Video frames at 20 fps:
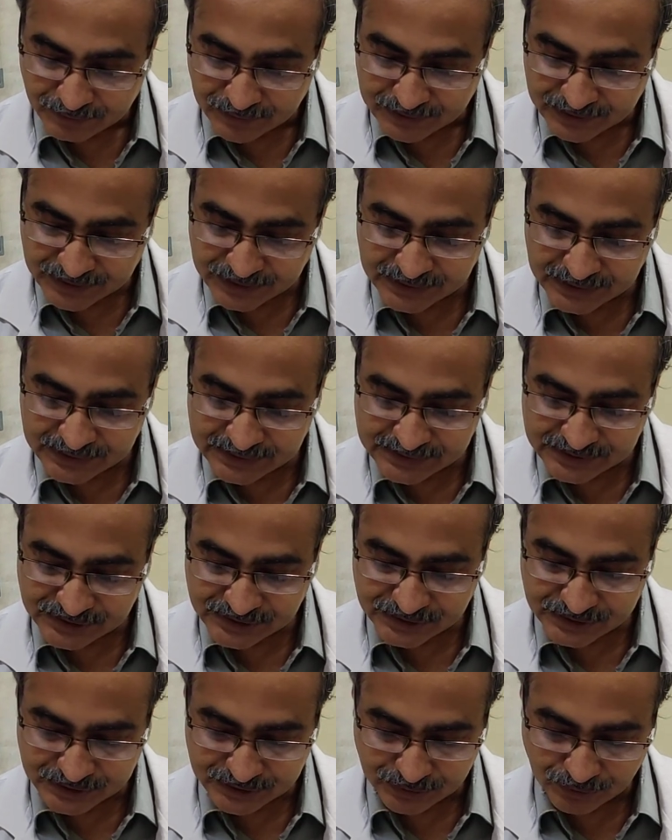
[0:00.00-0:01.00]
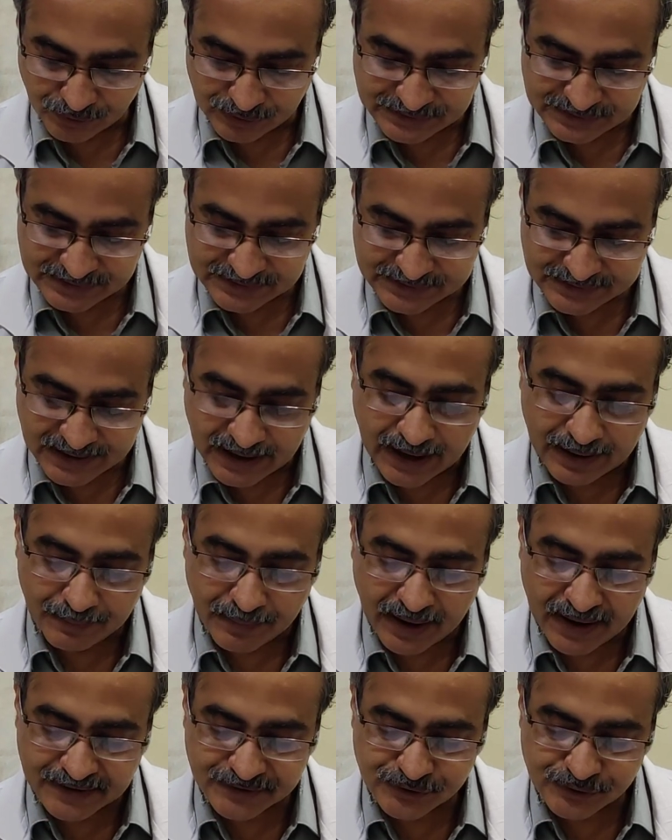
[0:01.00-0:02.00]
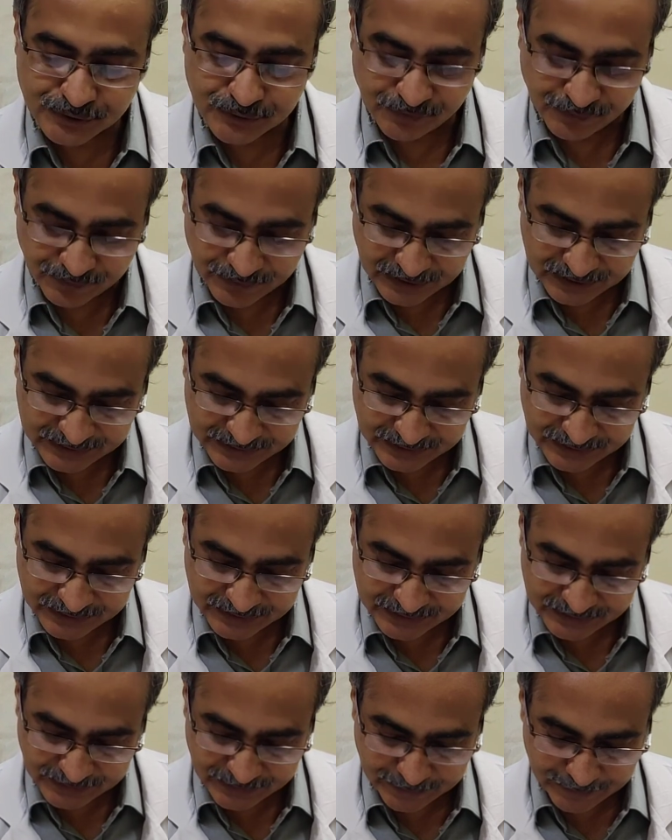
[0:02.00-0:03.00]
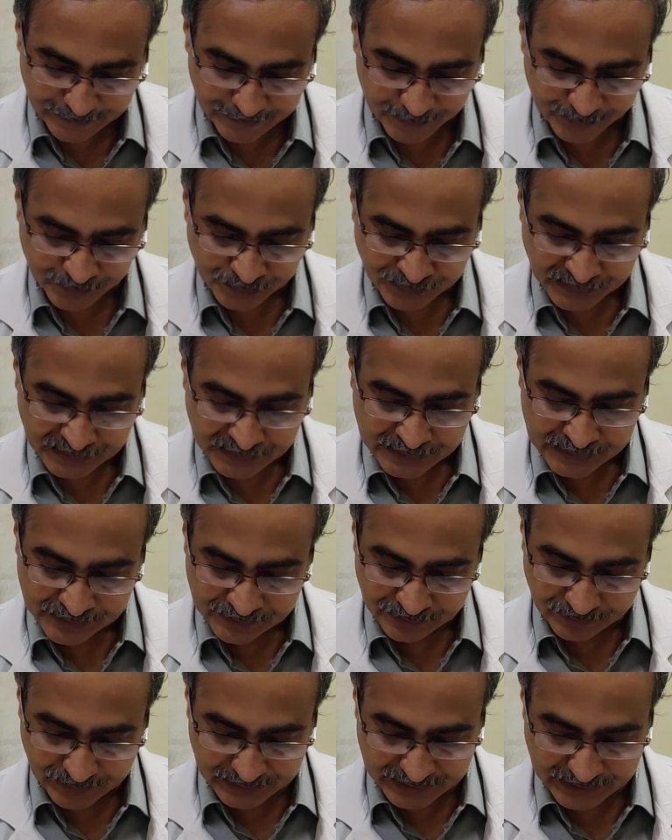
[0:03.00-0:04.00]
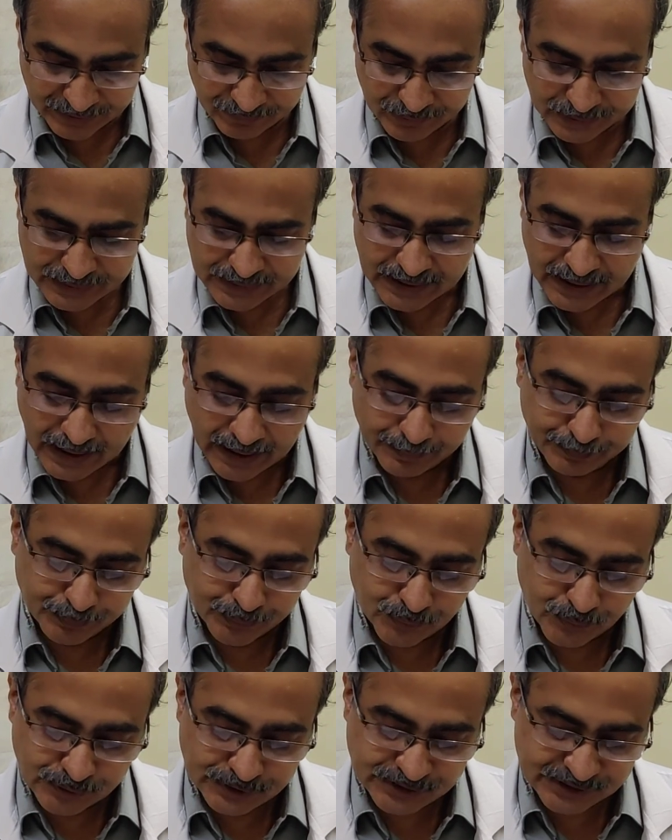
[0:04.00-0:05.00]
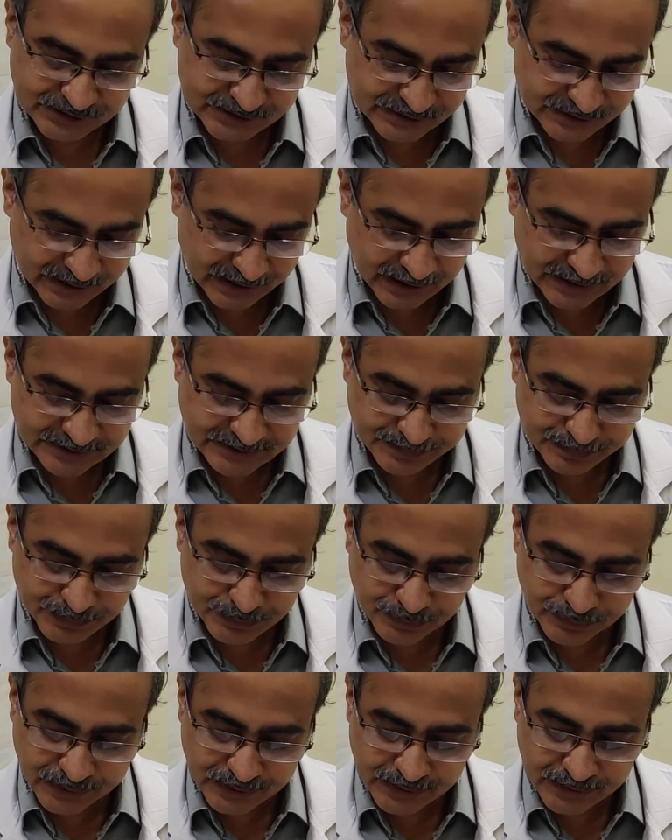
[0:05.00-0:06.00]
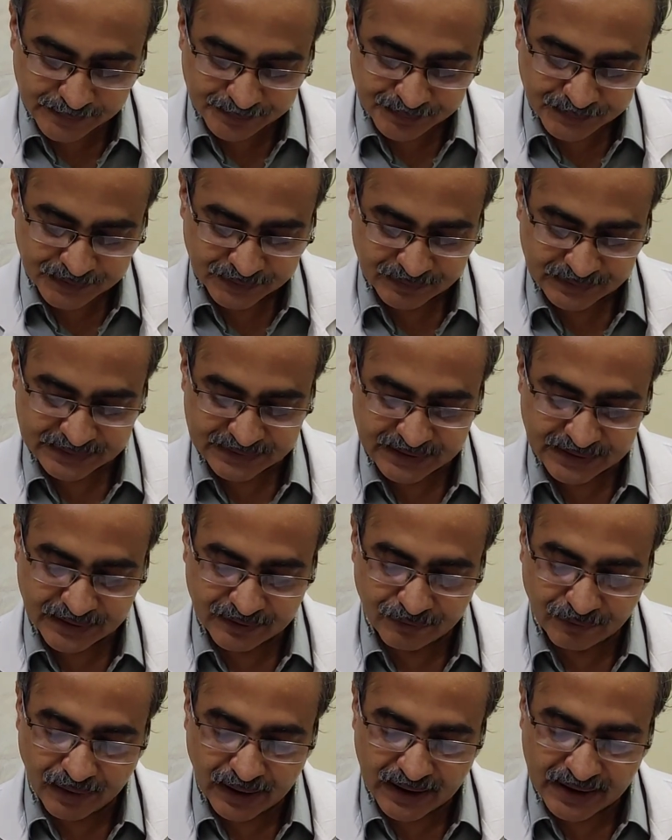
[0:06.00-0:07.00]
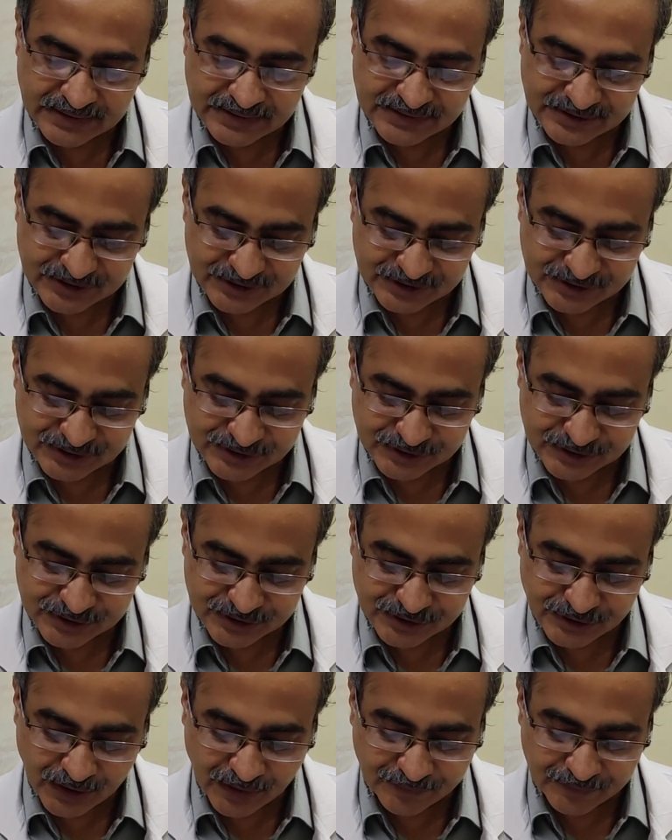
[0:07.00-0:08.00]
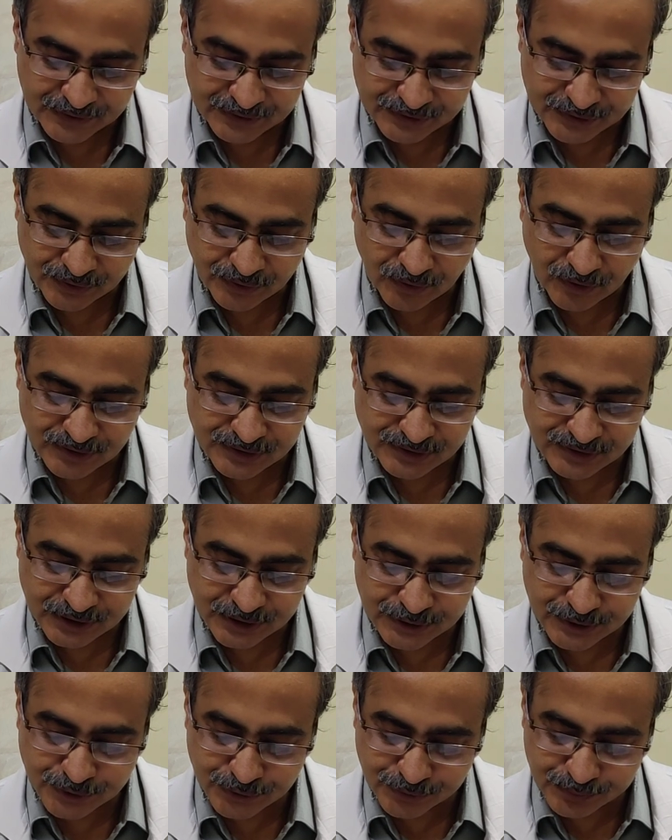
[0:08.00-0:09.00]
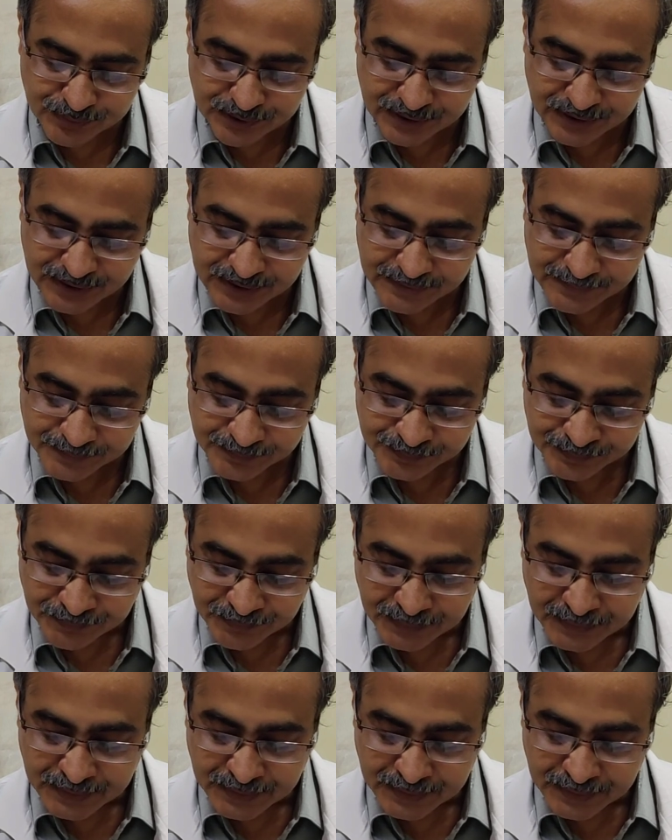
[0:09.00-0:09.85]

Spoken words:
vertical incision causes damage to phrenic nerve. Whenever approach is transpleural, one requires insertion of intercostal tube drain.